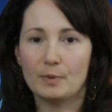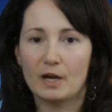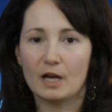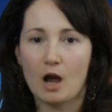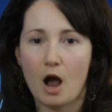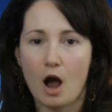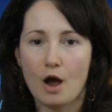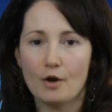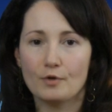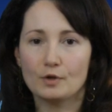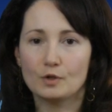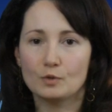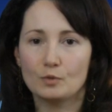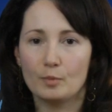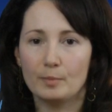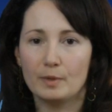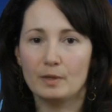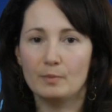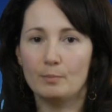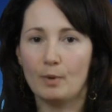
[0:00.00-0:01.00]
by
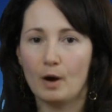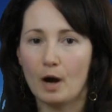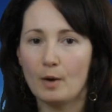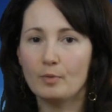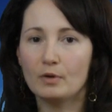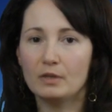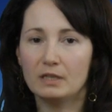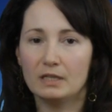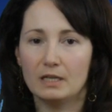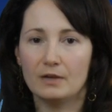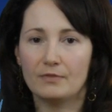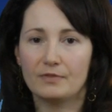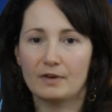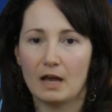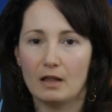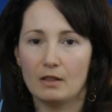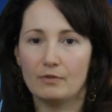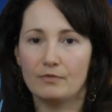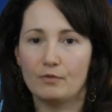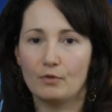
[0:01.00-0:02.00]
Congresswoman Barbara Lee of
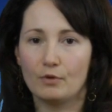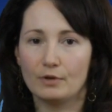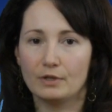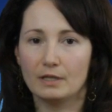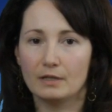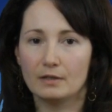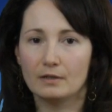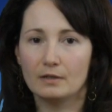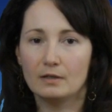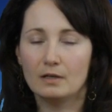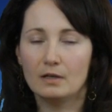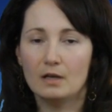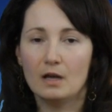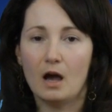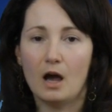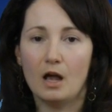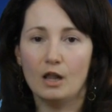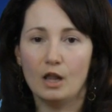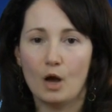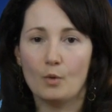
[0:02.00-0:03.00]
California,
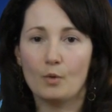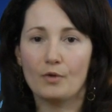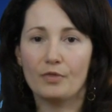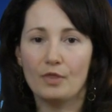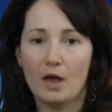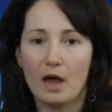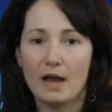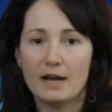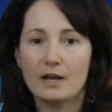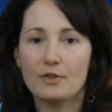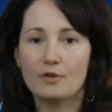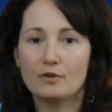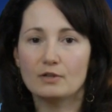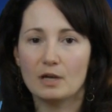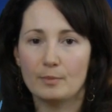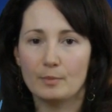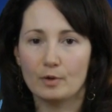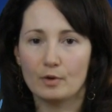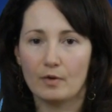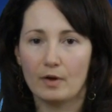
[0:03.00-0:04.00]
along with 9 other
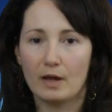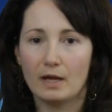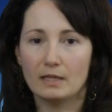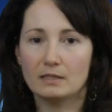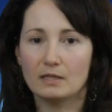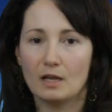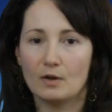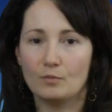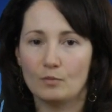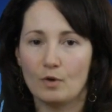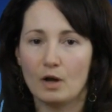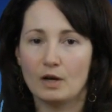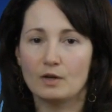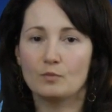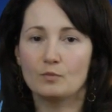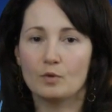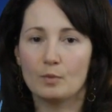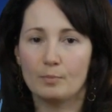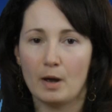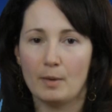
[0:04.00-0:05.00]
Democrats and 1
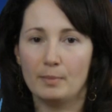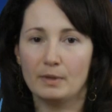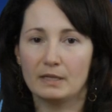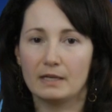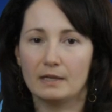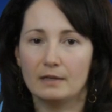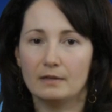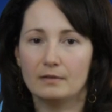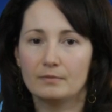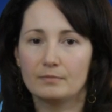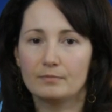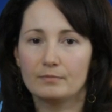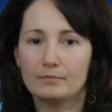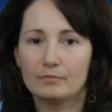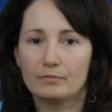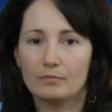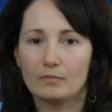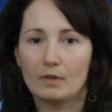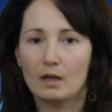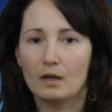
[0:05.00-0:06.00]
Republican.
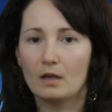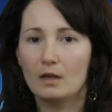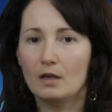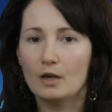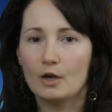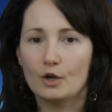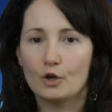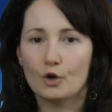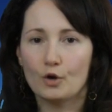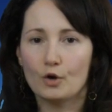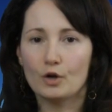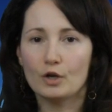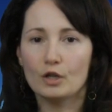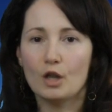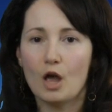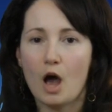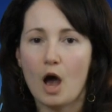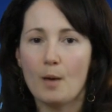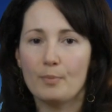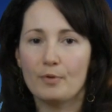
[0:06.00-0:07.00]
Current
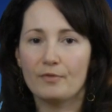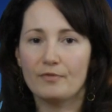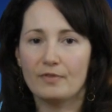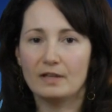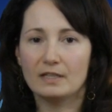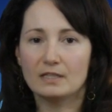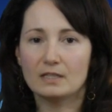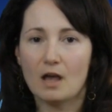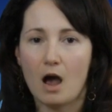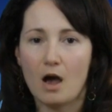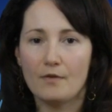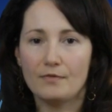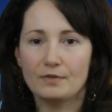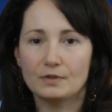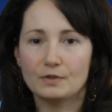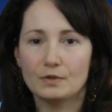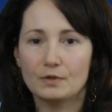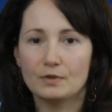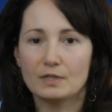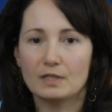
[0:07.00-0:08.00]
law prevents
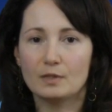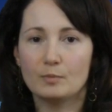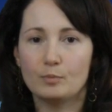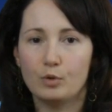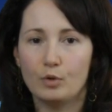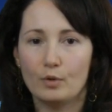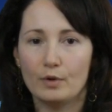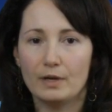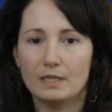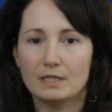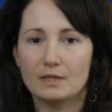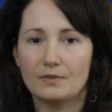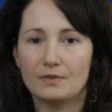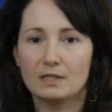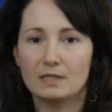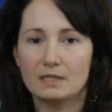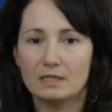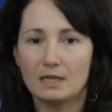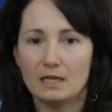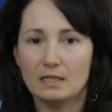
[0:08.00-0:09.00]
officers and employees of the
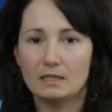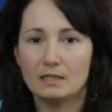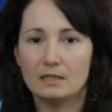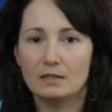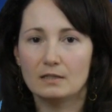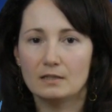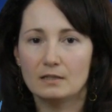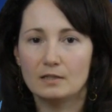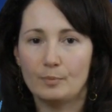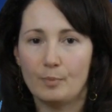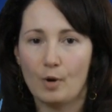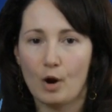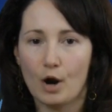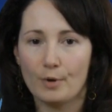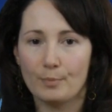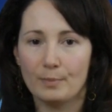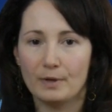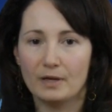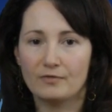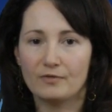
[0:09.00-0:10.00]
State
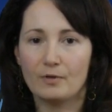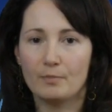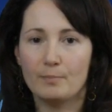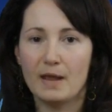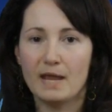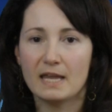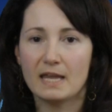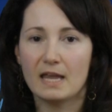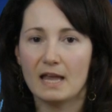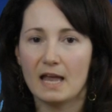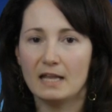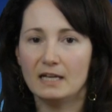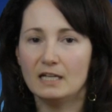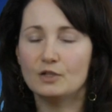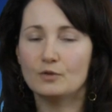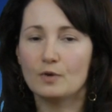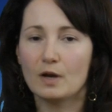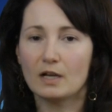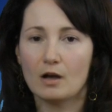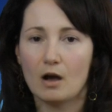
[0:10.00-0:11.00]
Department from making any
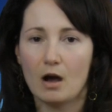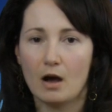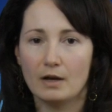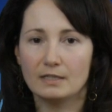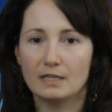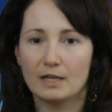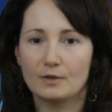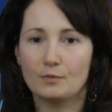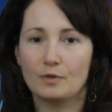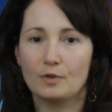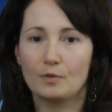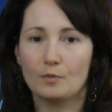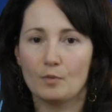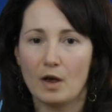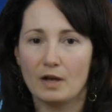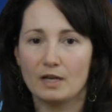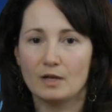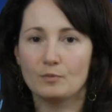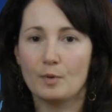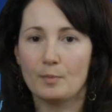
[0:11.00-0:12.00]
direct contact with
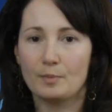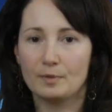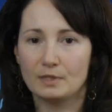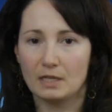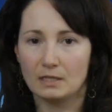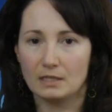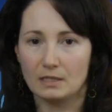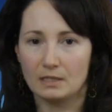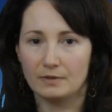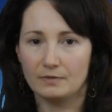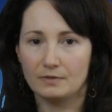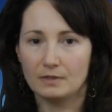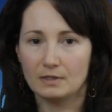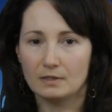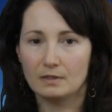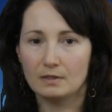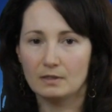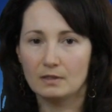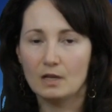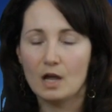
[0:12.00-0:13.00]
Iranian representatives
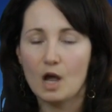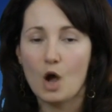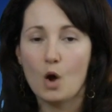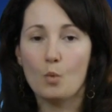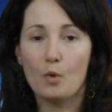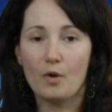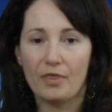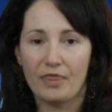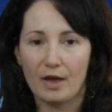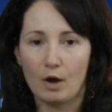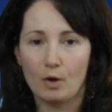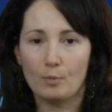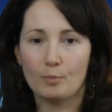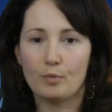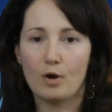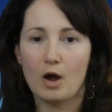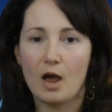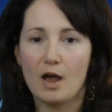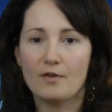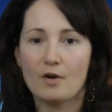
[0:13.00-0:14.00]
without
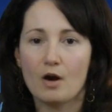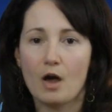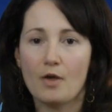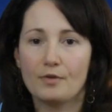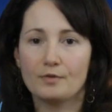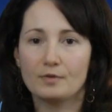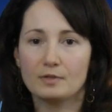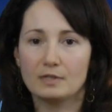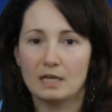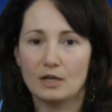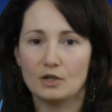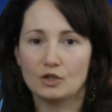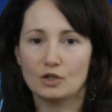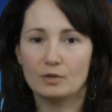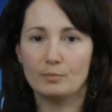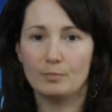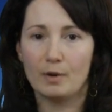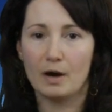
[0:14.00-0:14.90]
prior authorization